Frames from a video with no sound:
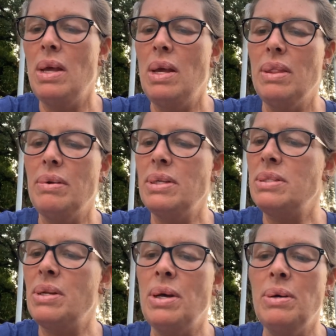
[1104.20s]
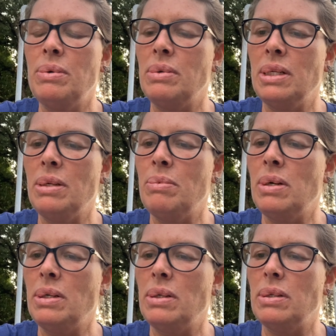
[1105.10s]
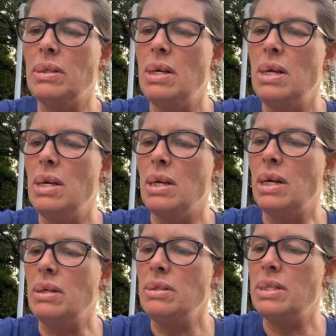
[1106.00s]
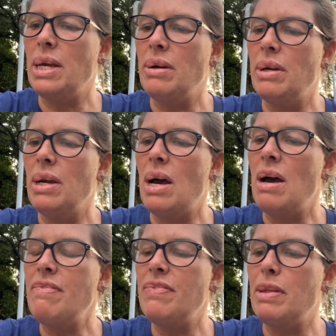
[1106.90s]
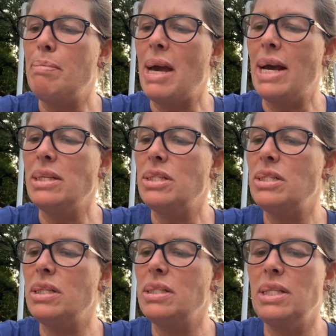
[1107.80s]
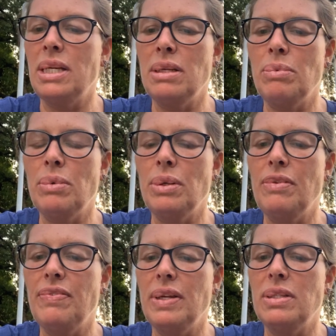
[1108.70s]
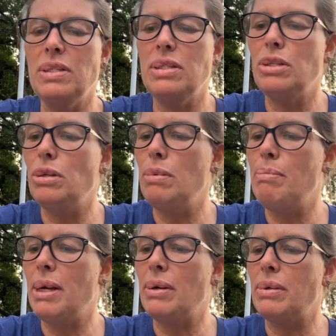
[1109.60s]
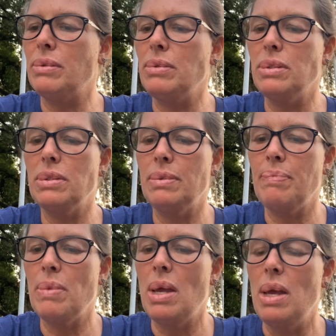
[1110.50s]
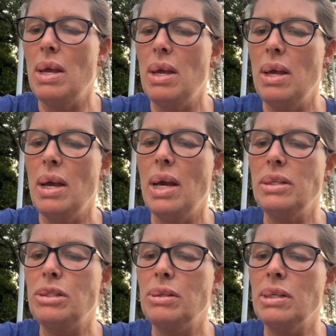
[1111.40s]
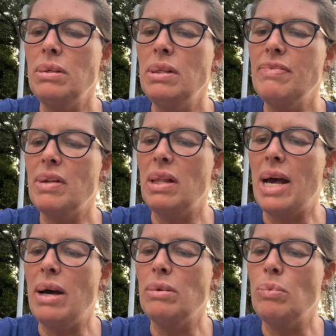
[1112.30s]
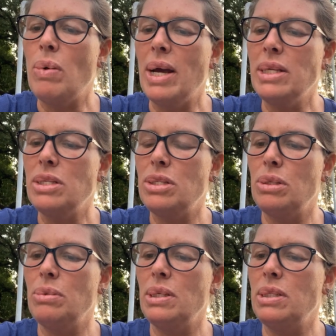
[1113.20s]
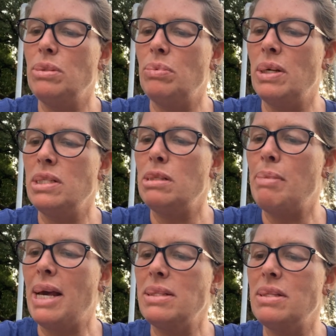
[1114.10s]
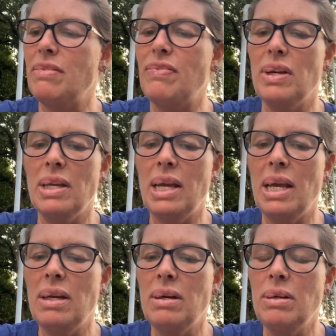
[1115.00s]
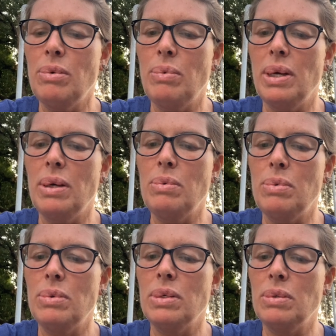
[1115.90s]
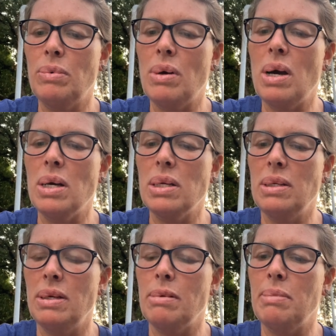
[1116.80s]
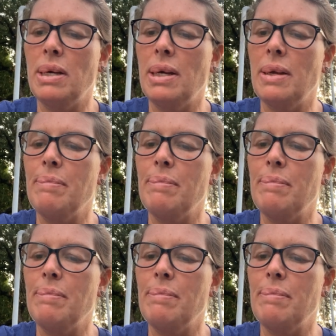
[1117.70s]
There is no running water. Gutters carry off the patched tin roof into 2 barrels. A trickle of cloud white sewage runs past the front gate on a well-worn rock nearby.